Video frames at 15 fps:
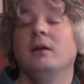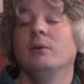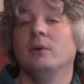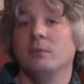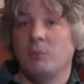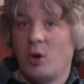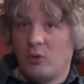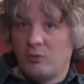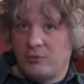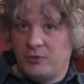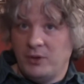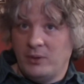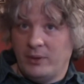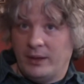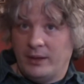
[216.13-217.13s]
remote
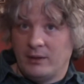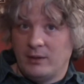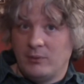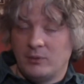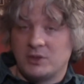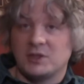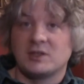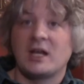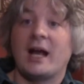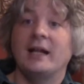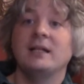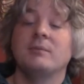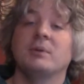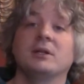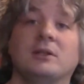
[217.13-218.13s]
viewing, which has highly been